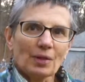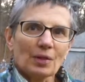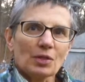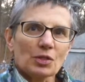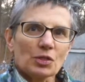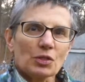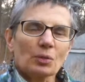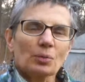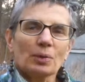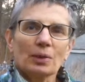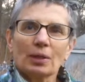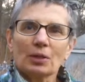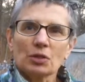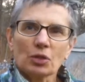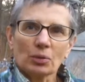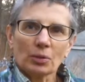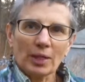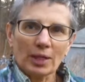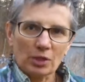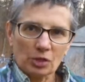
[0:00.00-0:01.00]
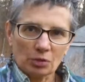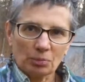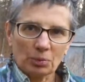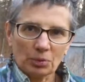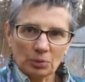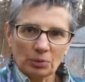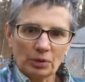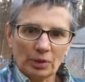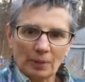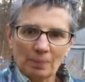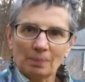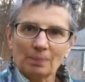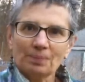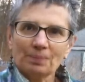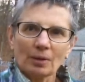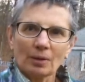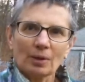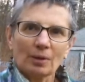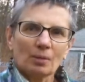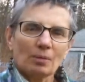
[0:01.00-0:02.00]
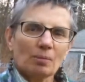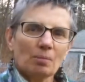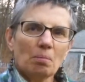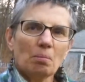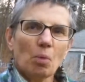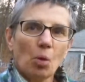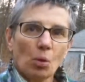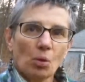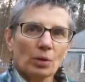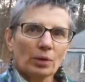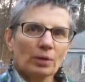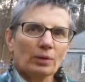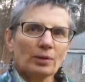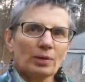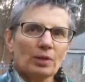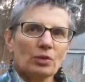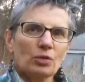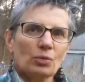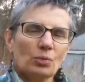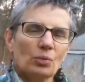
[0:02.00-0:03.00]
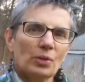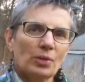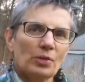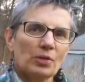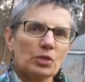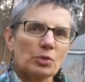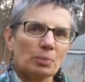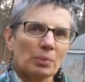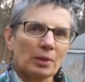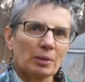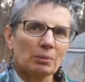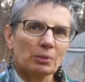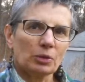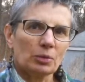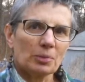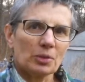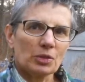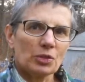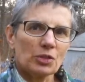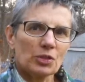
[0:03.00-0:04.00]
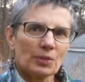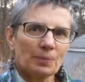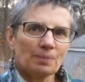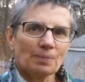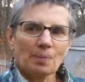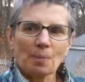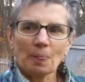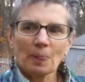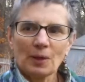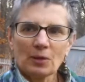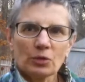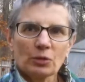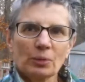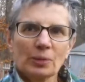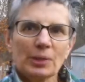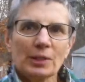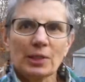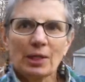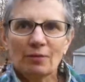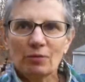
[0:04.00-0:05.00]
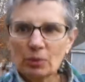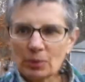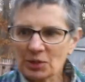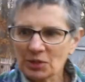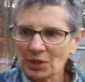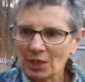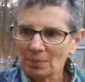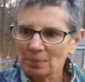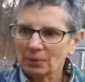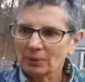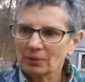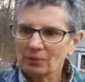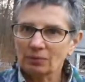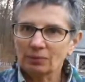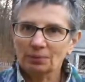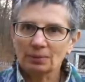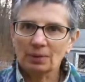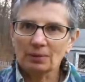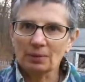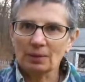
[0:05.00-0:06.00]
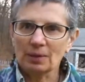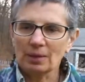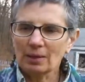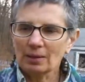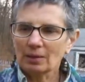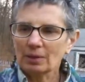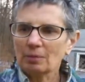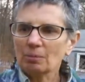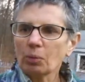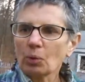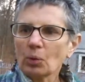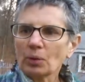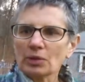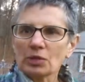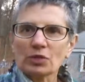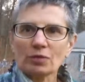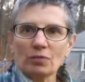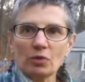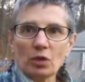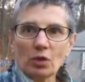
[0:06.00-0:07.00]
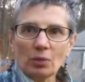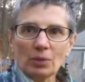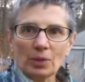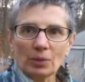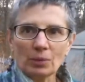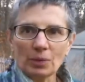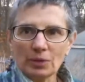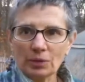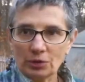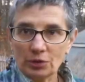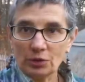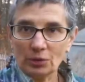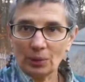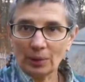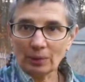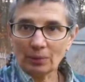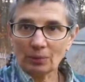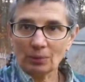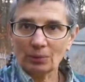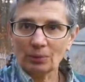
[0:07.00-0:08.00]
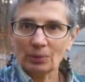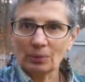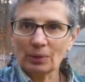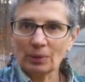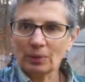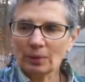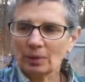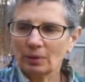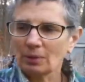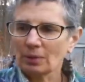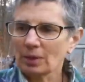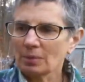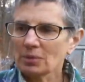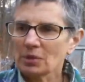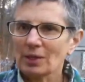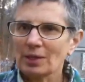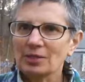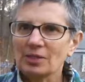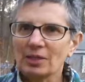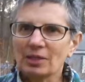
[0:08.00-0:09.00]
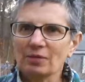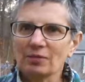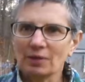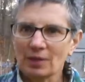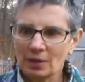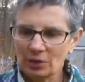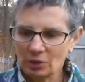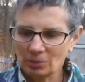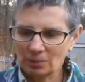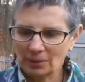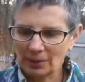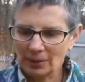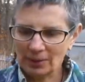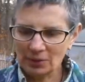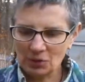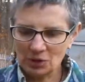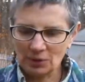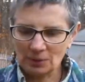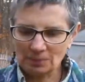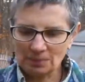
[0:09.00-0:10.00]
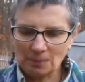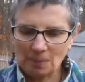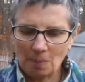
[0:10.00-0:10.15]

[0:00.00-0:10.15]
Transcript: So it's okay to prune them more than you would the spring bloomers. So I wanted to give you an example of the importance of knowing what you're doing when it comes to identifying your plants.